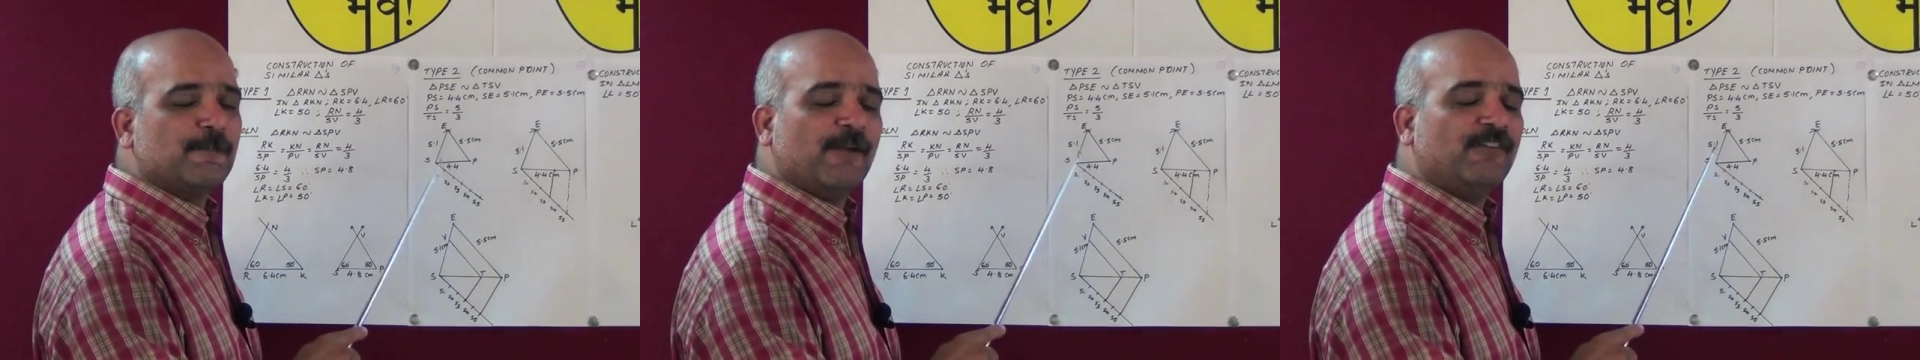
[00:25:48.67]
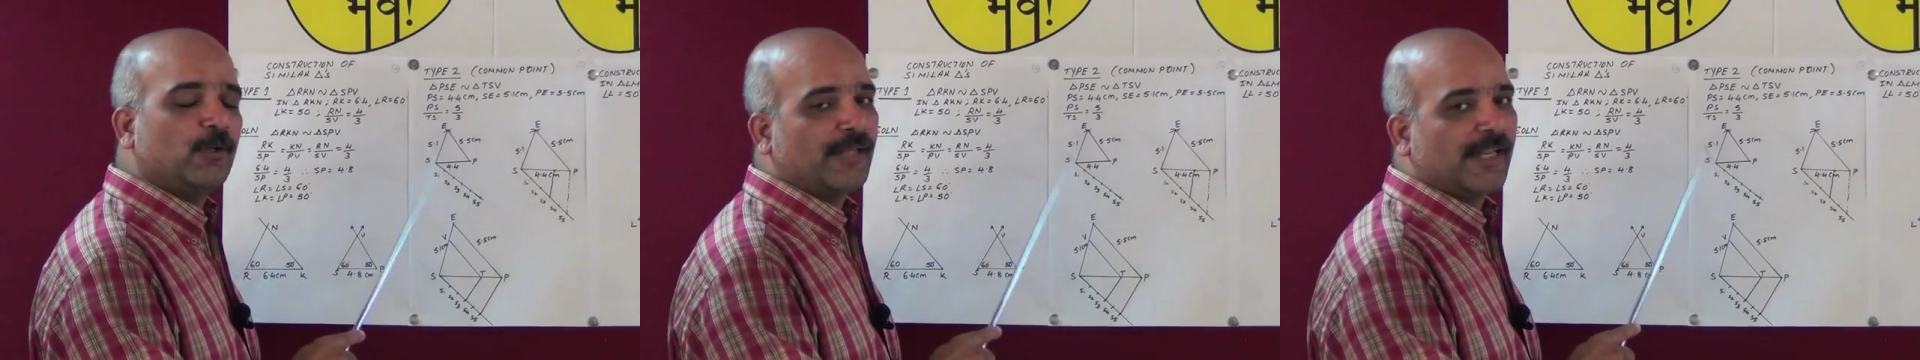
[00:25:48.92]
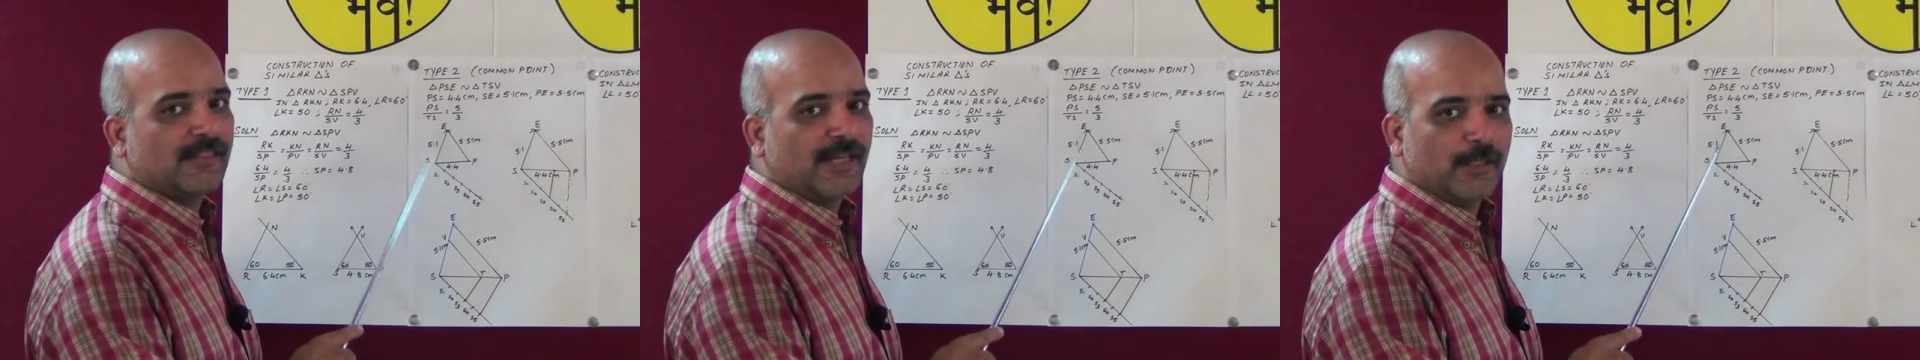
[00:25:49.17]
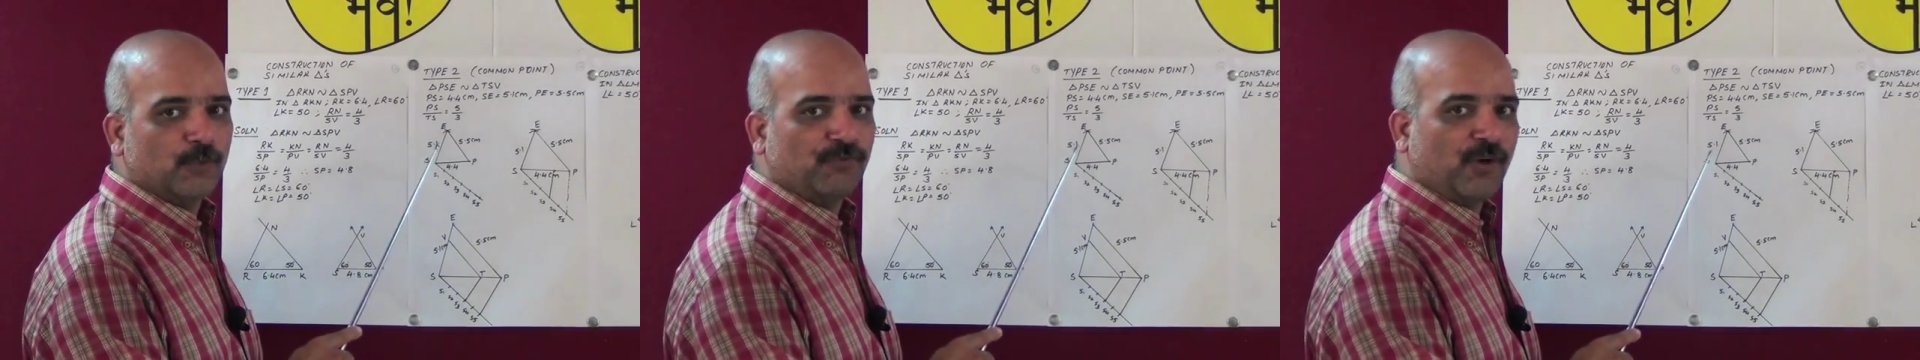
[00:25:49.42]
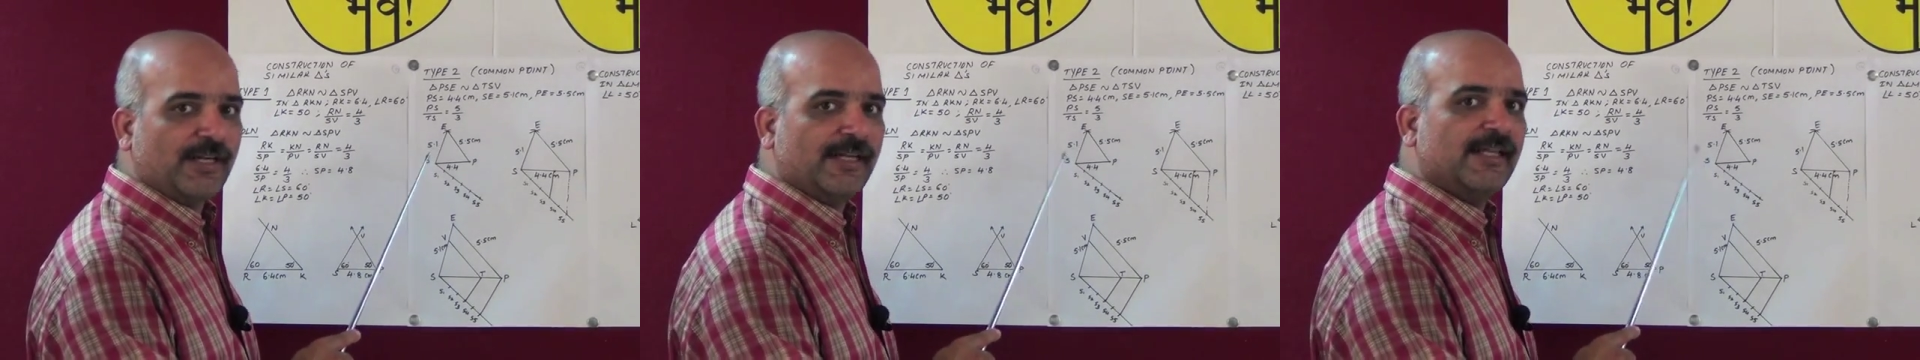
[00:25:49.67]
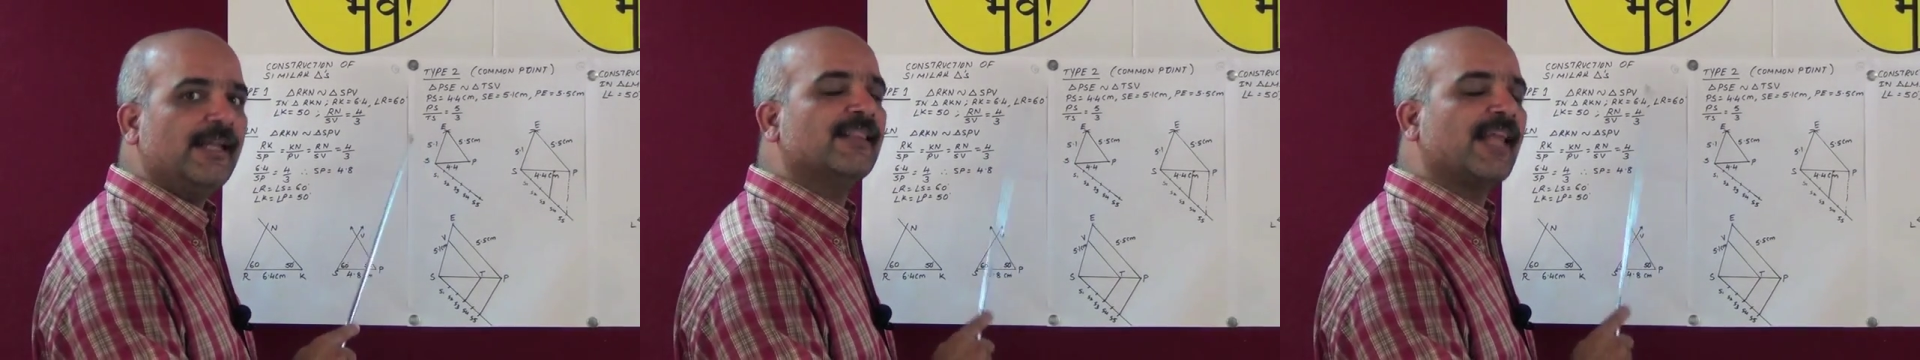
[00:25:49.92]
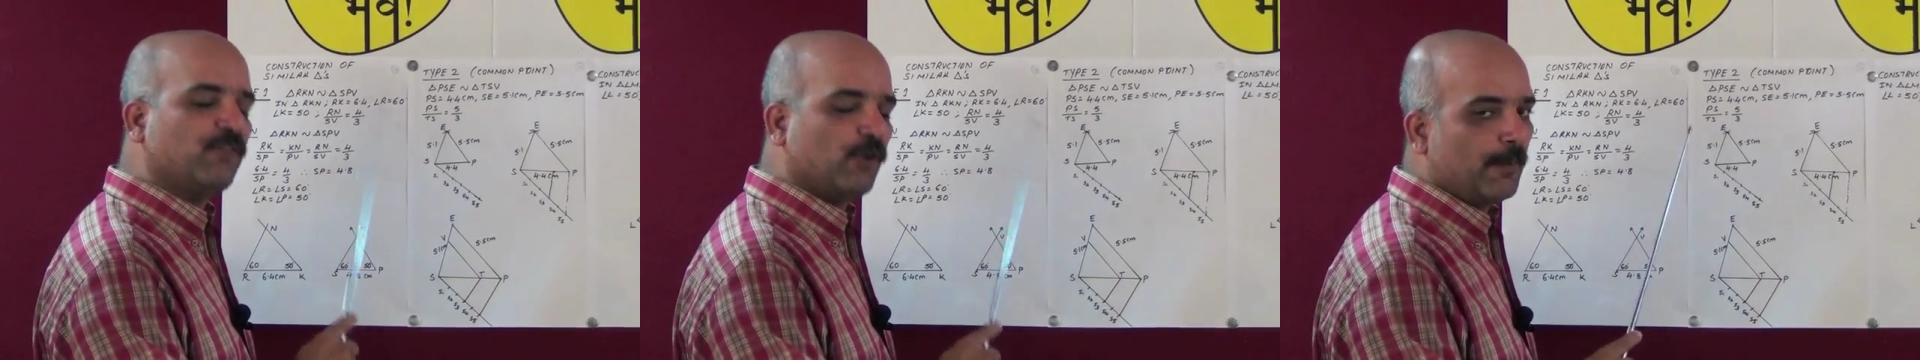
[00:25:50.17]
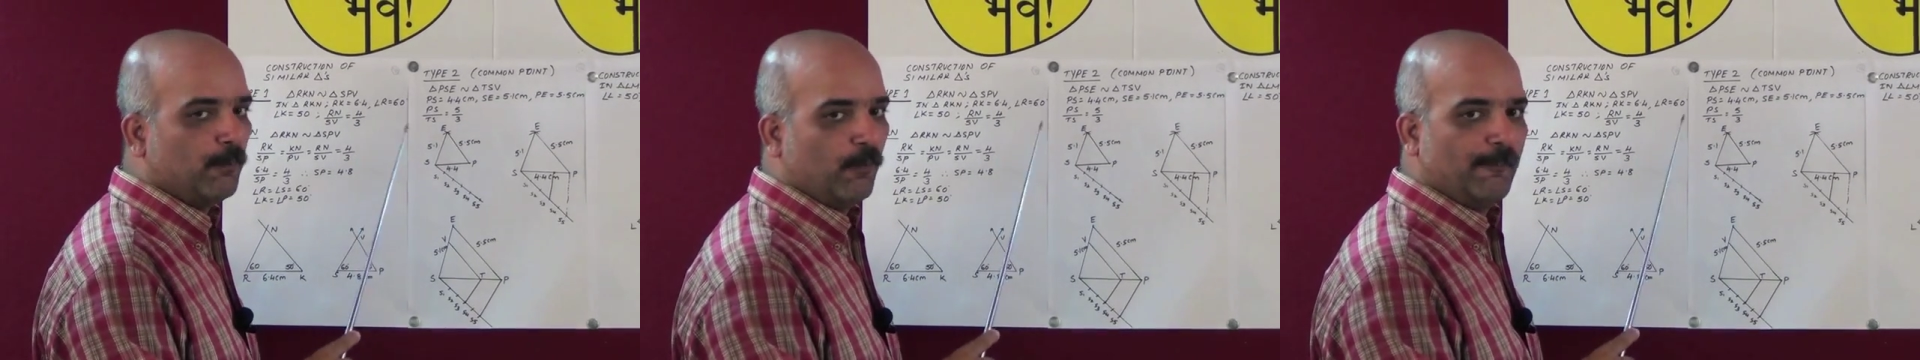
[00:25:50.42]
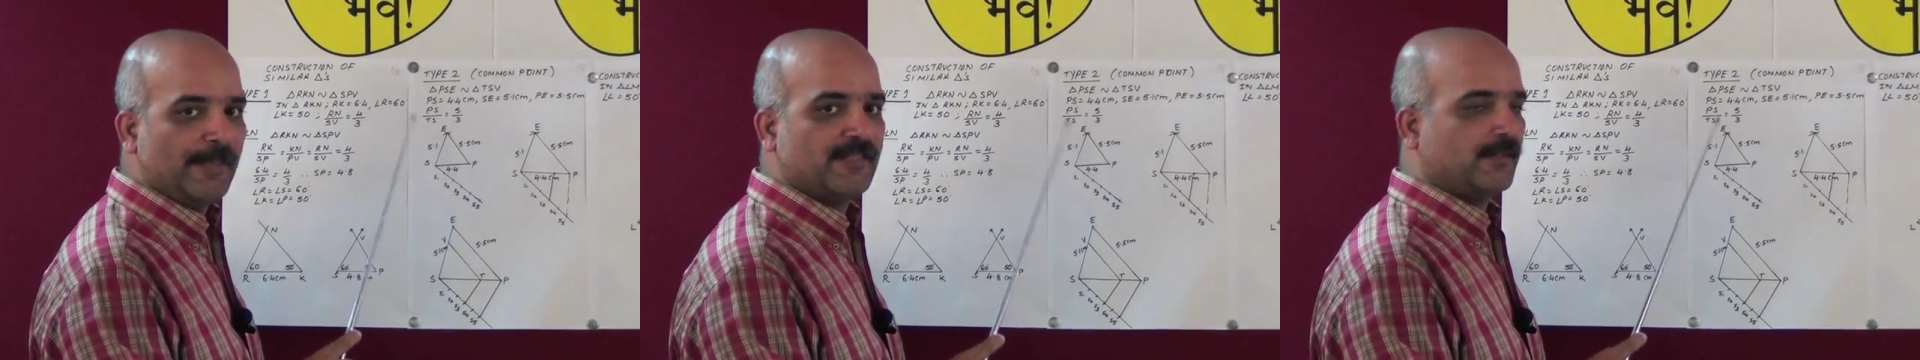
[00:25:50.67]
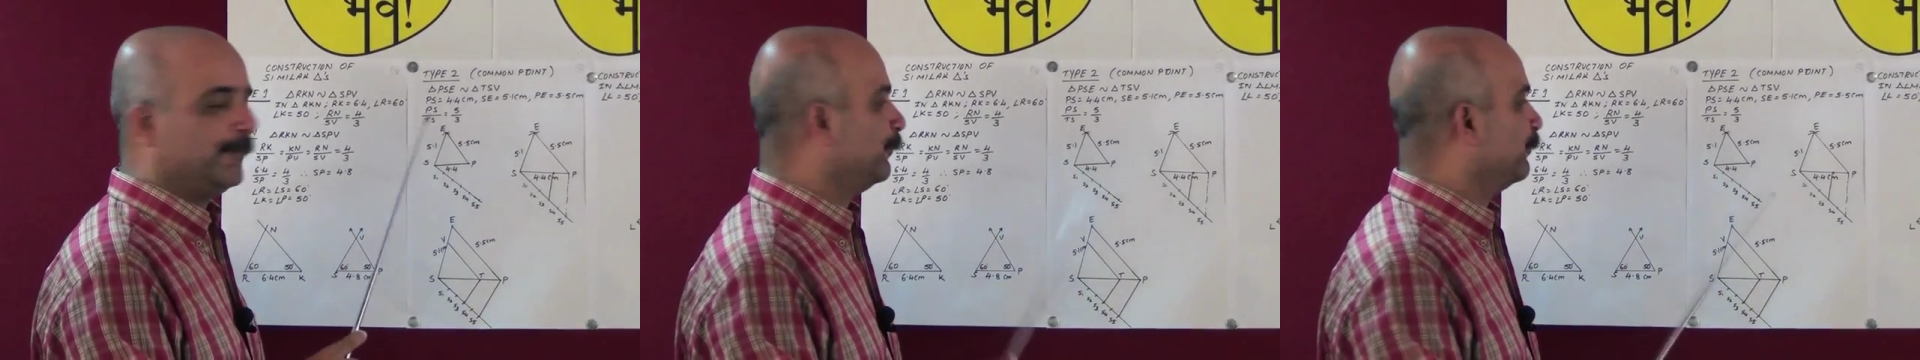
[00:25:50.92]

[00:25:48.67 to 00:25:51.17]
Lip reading: prefer to take 30 to 40 degree, that would be more better.